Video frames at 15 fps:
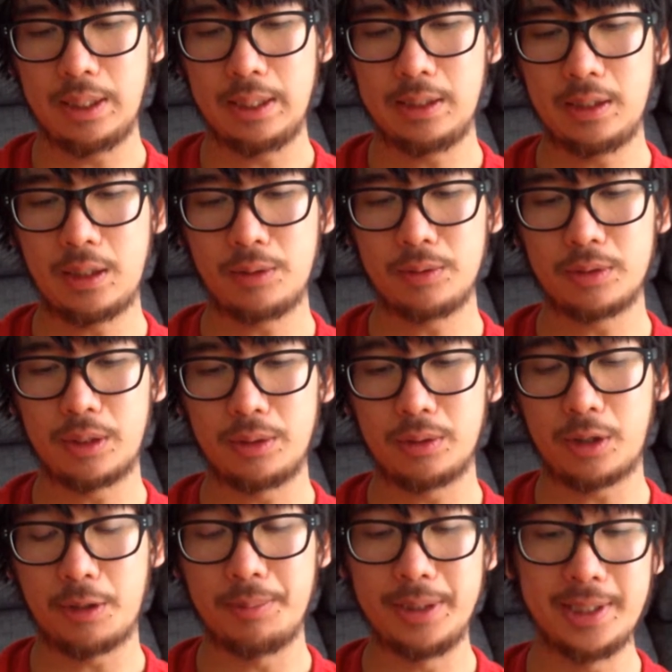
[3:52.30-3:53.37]
And then I
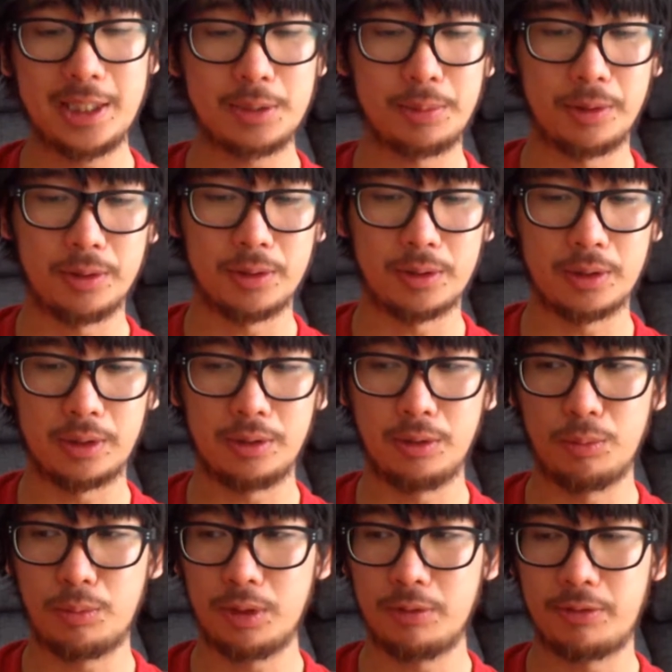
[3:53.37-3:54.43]
got a bit desperate because I was like, you
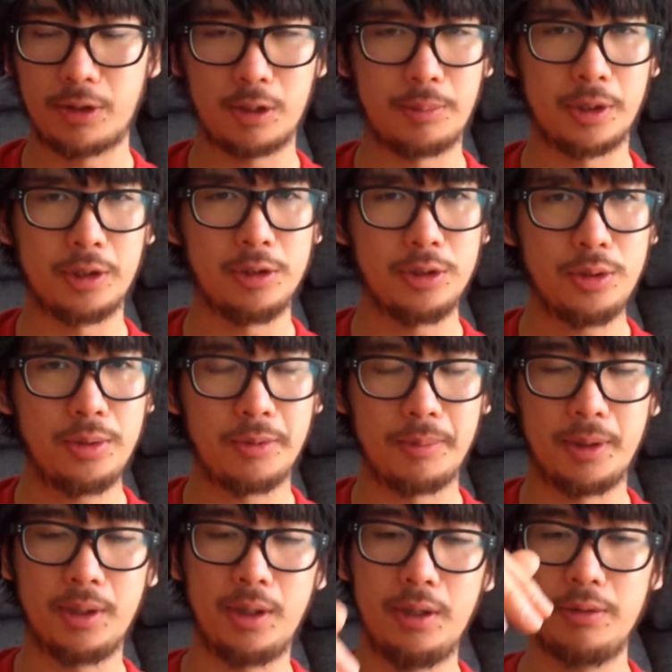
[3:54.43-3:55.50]
know, what the fuck am I gonna do with
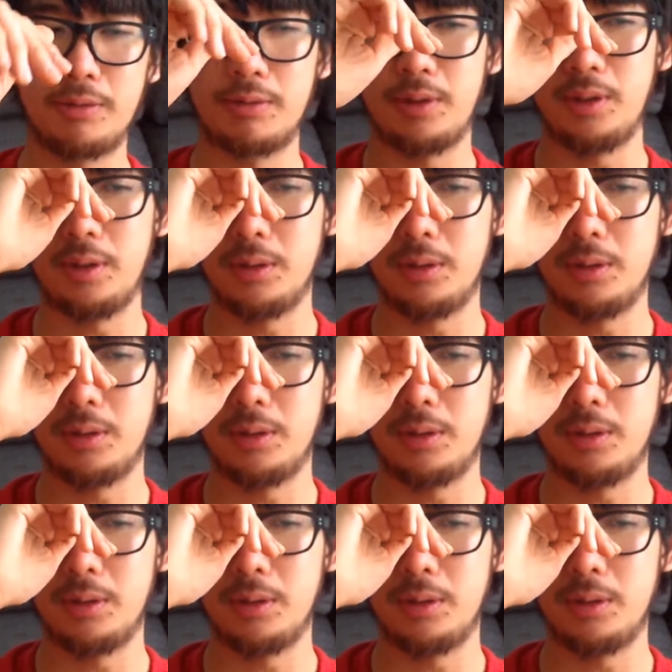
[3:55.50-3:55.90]
my life, right?